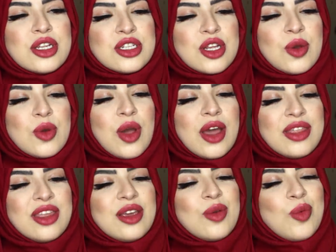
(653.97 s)
So I
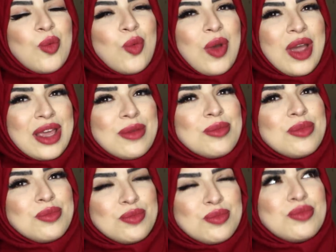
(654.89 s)
think wait,
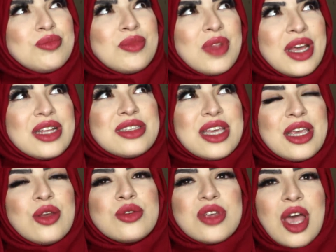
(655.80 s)
like,
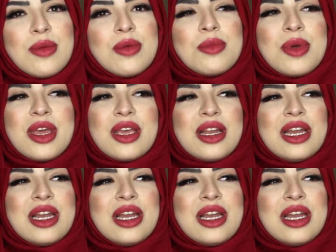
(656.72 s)
take your time a bit.